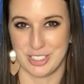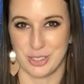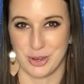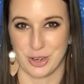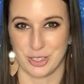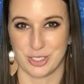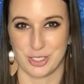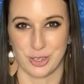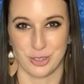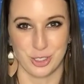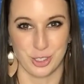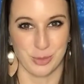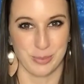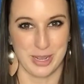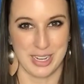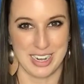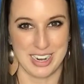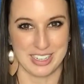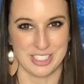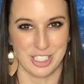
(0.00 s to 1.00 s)
to our social
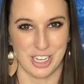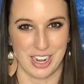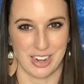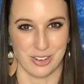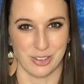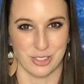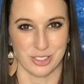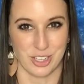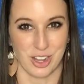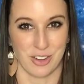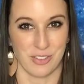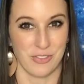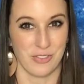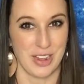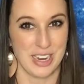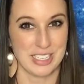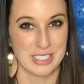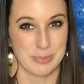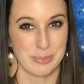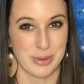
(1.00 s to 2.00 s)
media channels on
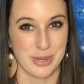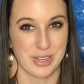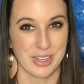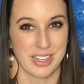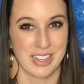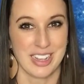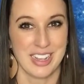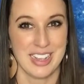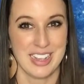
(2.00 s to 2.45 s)
Facebook,